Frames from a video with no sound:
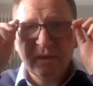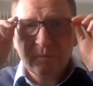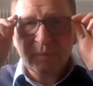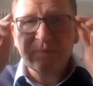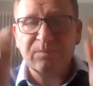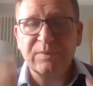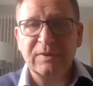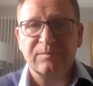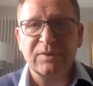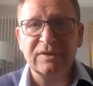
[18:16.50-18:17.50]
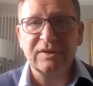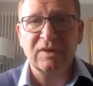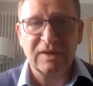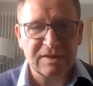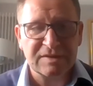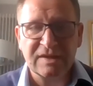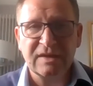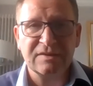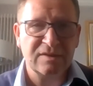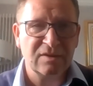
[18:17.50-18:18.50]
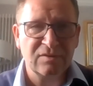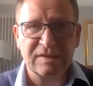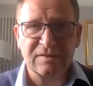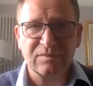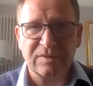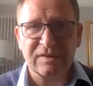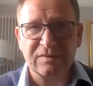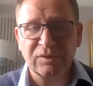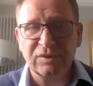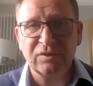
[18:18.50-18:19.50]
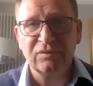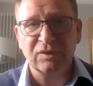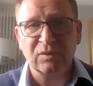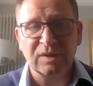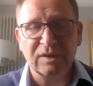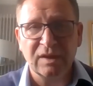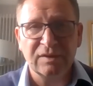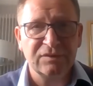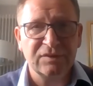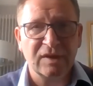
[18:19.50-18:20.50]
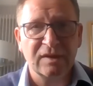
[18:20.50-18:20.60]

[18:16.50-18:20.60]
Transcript: but you know, it is seen as, no, that's what you do. And